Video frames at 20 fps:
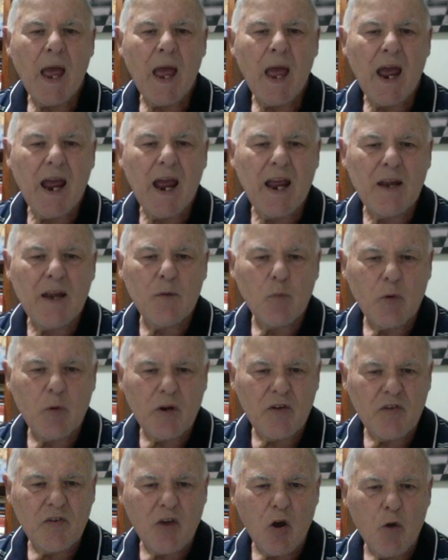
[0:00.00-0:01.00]
and what
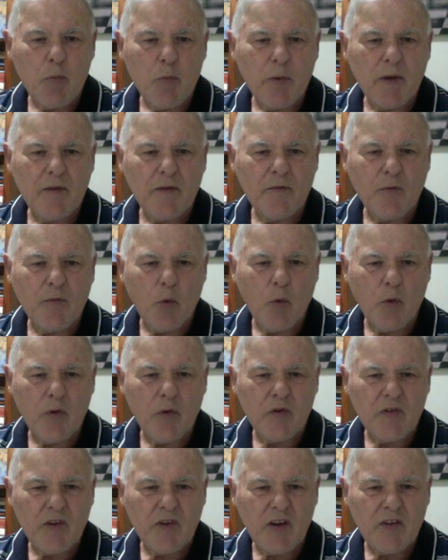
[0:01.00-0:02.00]
he's hoping for is
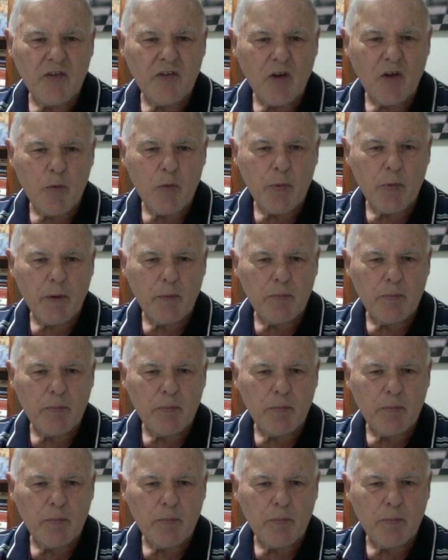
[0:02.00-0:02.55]
he's hoping